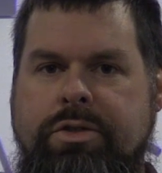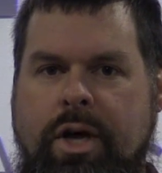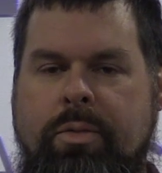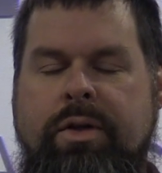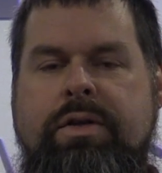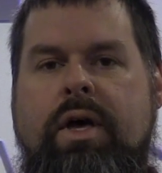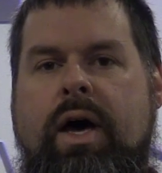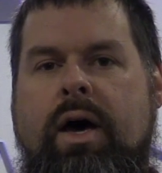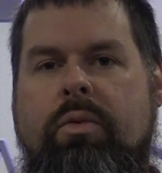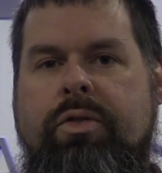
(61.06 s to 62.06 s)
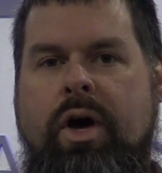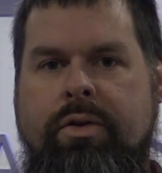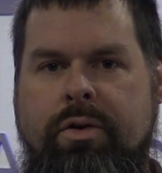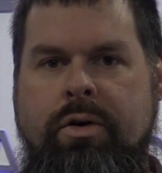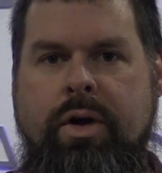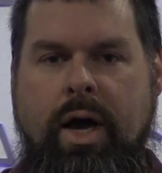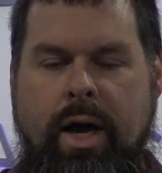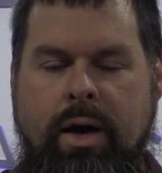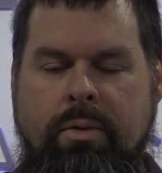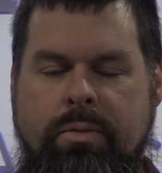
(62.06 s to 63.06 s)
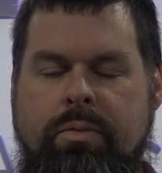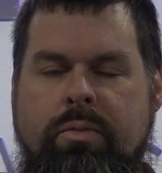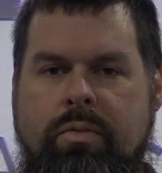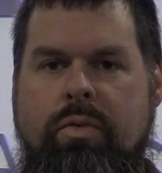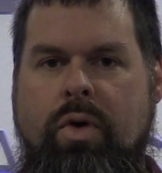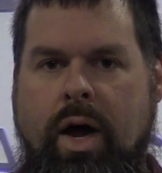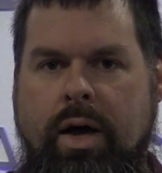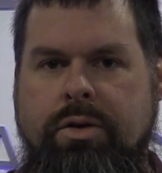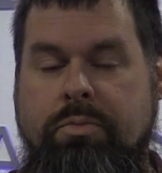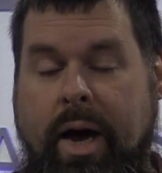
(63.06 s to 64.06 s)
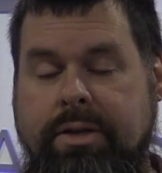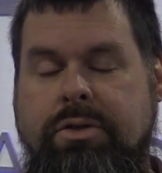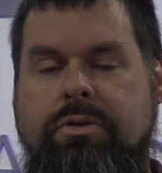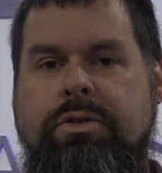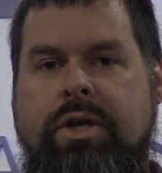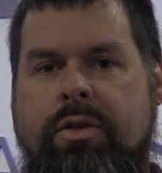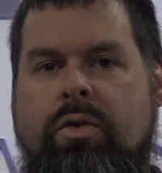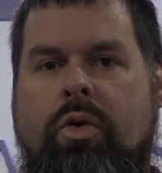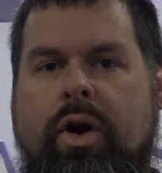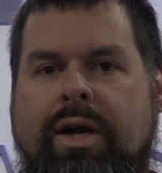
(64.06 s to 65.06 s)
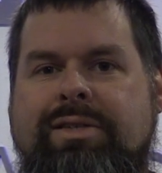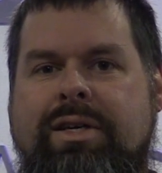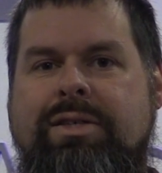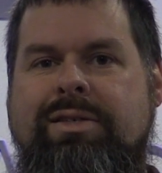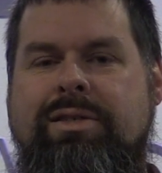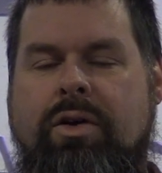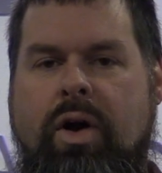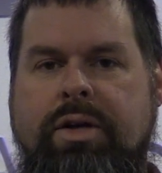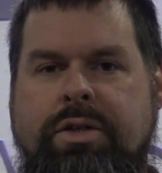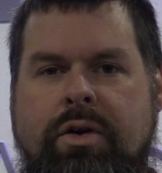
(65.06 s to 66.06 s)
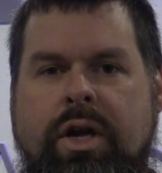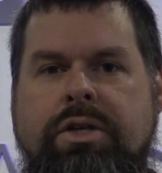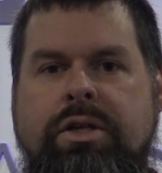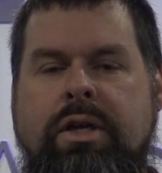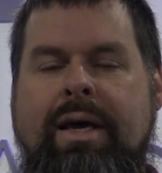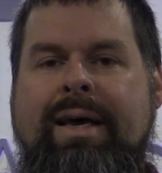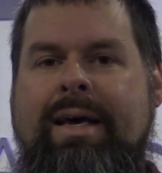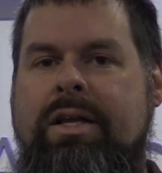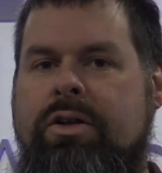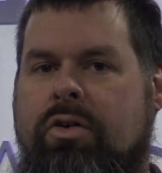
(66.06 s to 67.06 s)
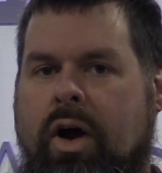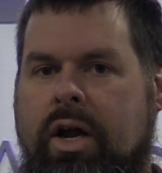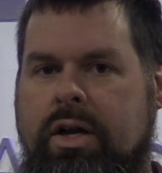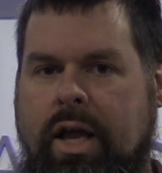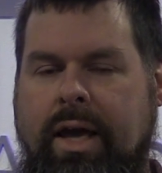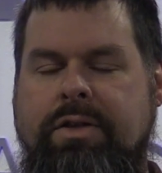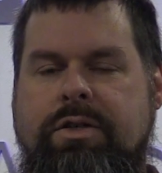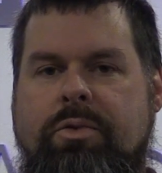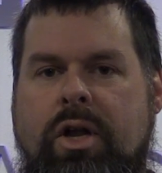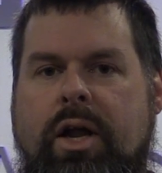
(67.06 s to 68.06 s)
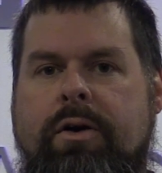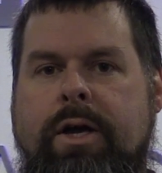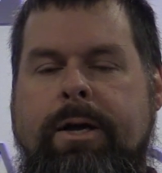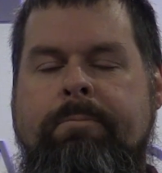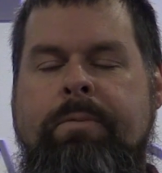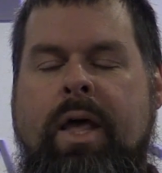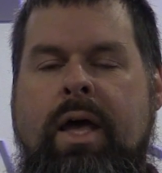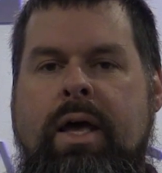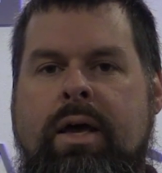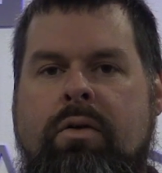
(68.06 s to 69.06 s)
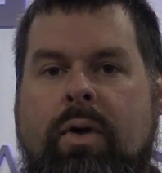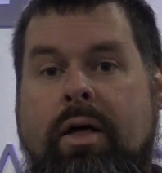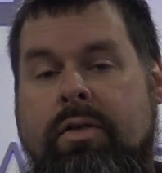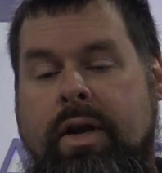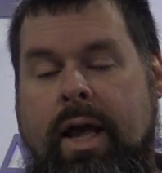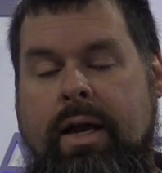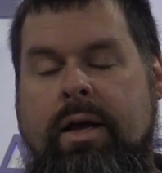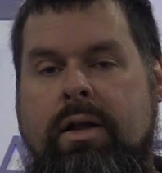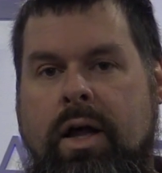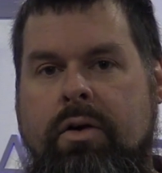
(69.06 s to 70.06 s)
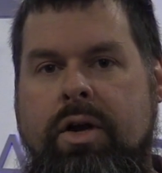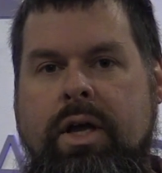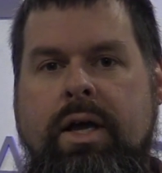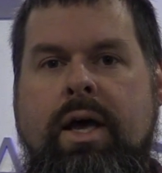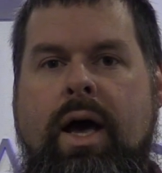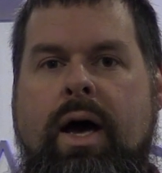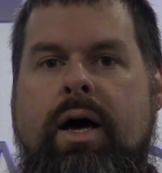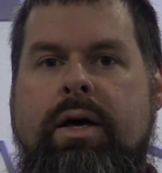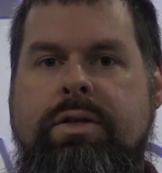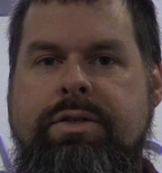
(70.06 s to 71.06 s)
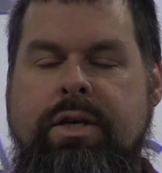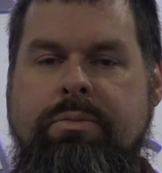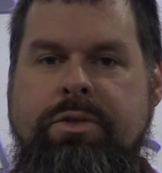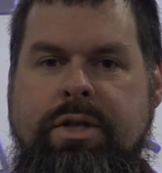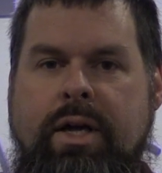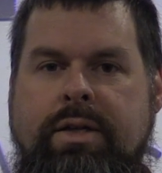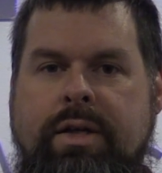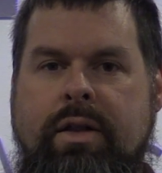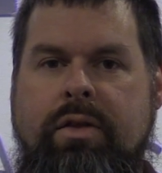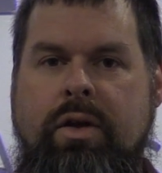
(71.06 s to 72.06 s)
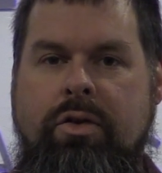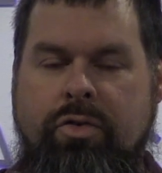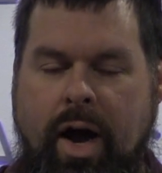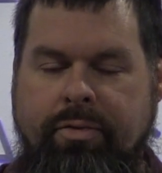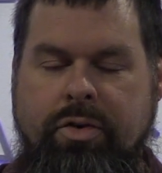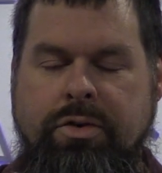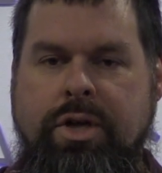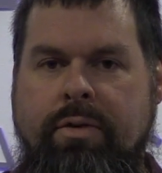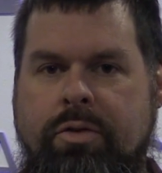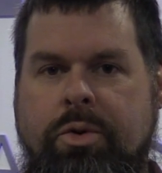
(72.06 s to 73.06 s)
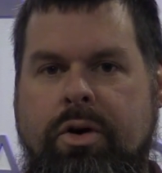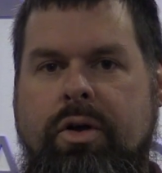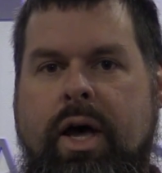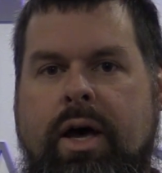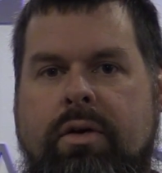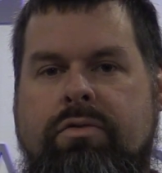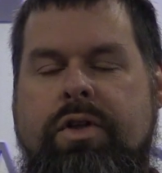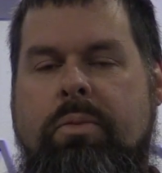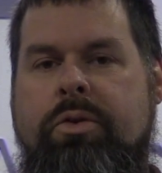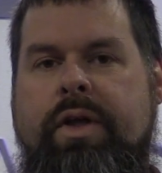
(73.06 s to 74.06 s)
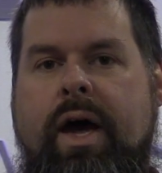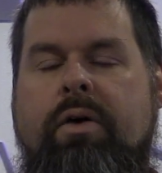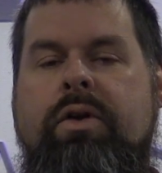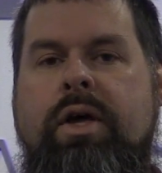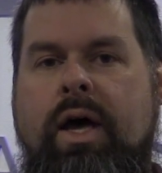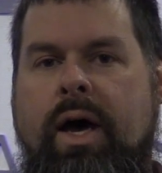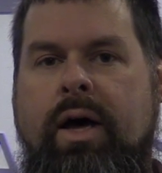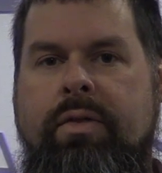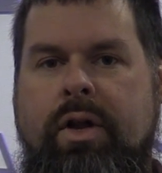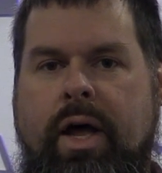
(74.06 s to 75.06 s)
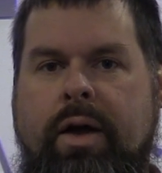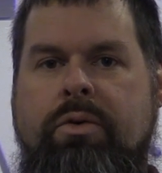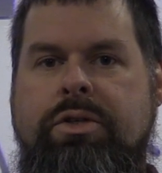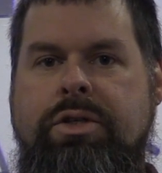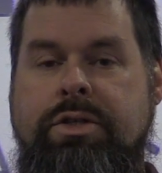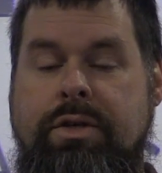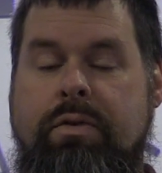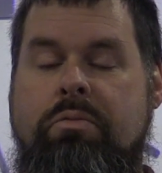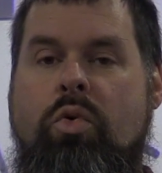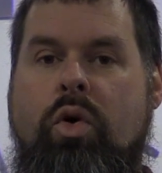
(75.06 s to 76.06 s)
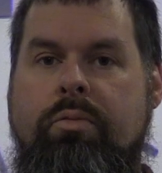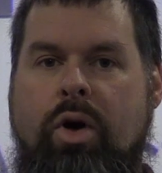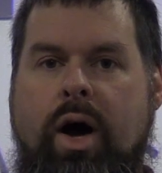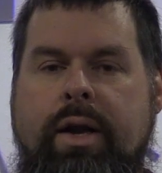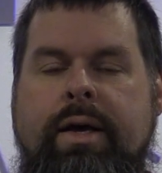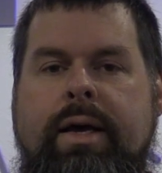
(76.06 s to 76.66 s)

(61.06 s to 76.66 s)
Summit, with other pastors and other organizations across our nation to try to gain some clarity. Rather than gaining clarity, it seems that the drafters of the bill have doubled down. The language is even more broad.